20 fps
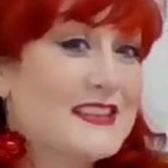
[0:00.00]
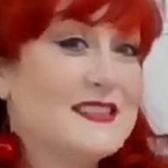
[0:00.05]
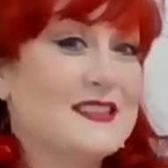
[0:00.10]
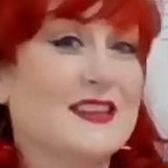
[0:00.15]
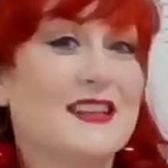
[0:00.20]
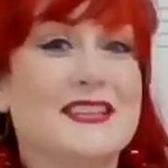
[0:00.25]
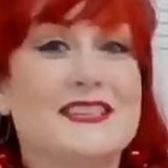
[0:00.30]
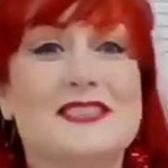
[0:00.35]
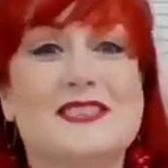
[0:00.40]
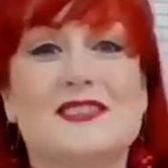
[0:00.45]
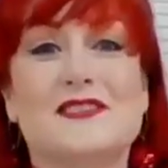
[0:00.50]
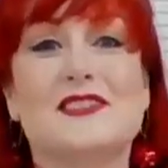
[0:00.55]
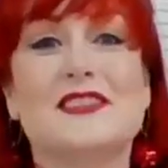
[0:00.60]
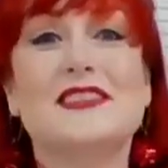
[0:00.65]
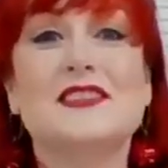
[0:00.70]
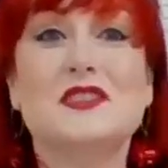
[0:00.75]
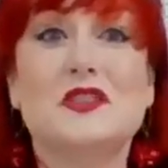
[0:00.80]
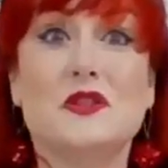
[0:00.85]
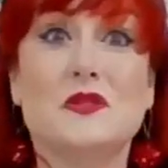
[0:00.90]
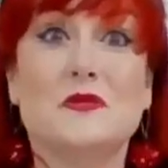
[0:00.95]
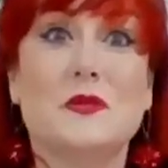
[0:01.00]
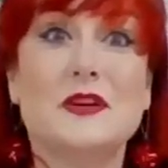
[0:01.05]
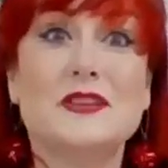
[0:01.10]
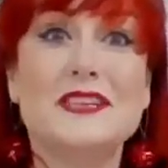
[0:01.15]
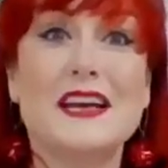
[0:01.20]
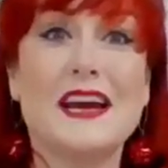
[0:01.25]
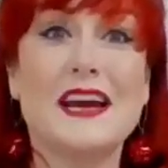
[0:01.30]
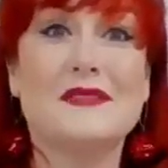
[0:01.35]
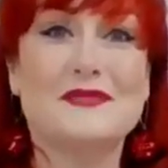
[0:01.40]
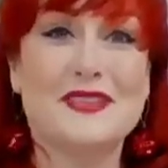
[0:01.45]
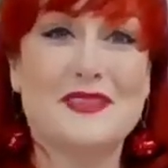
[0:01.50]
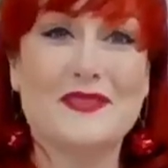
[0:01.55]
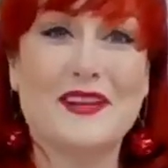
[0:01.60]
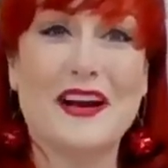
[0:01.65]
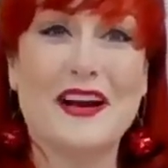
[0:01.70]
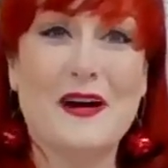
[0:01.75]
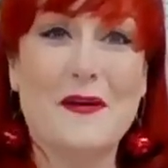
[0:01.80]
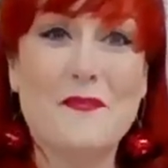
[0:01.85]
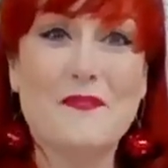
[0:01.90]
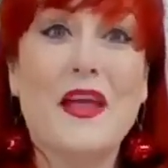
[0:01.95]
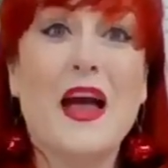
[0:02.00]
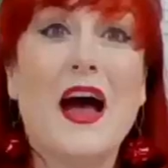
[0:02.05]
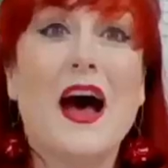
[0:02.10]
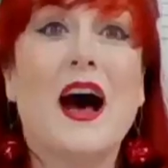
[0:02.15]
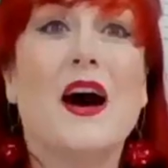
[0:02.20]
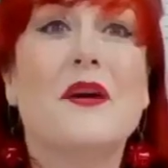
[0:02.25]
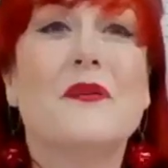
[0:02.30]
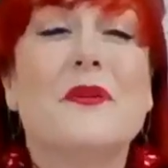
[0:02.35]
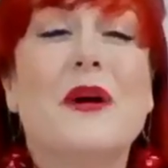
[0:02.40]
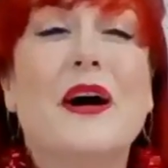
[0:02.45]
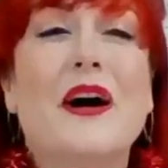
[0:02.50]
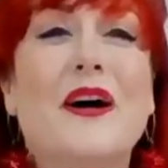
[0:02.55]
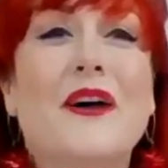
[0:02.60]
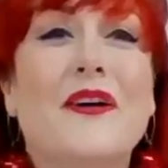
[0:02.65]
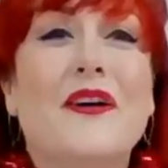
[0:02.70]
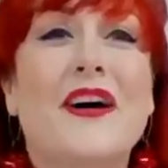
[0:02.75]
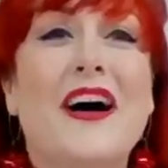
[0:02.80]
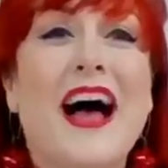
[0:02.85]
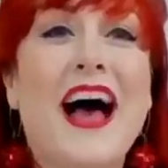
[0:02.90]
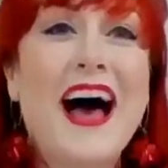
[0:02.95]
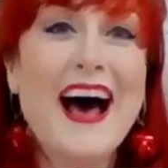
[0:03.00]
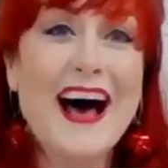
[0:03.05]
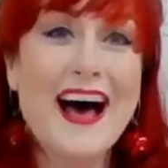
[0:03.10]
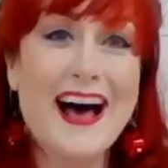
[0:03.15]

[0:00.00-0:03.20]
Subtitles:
So let's do it 2 more times. Here we go. A row,